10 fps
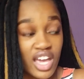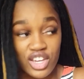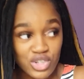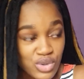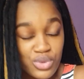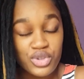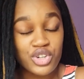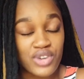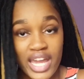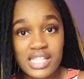I can do. You're
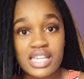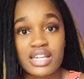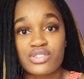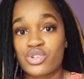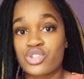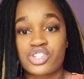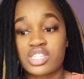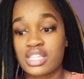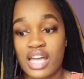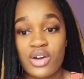writing, so you just
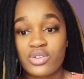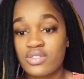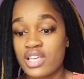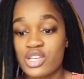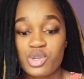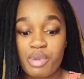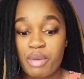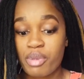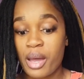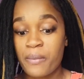sit down. Here's your
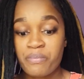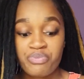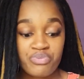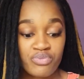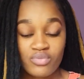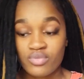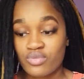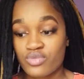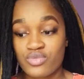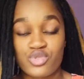paper.
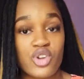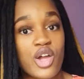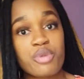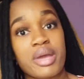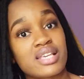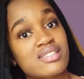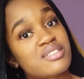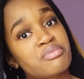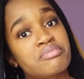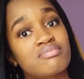Try your best."
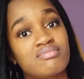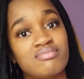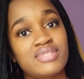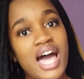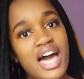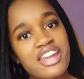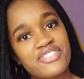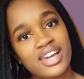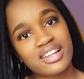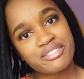Nah,
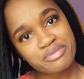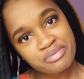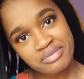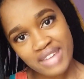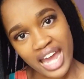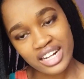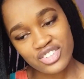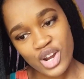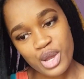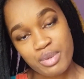Hannah, I'll
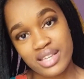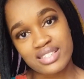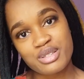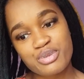try your best.